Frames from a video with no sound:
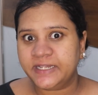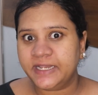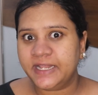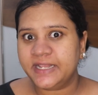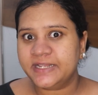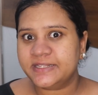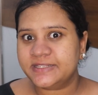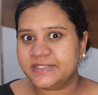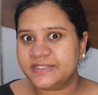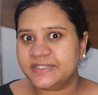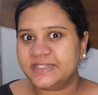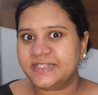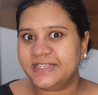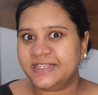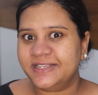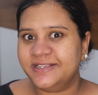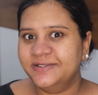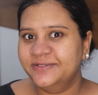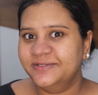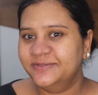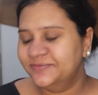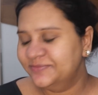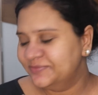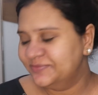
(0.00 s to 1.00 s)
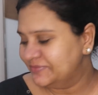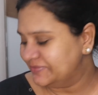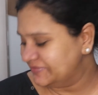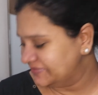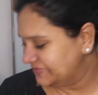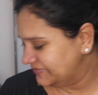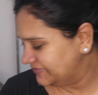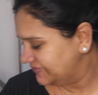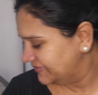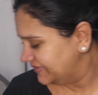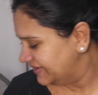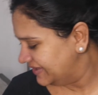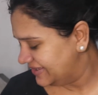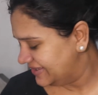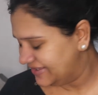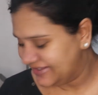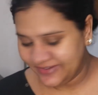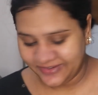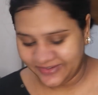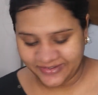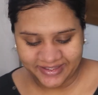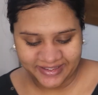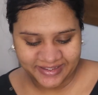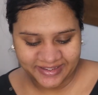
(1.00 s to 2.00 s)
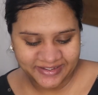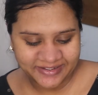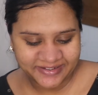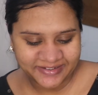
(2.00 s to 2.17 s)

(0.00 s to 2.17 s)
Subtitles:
Let's see. Okay.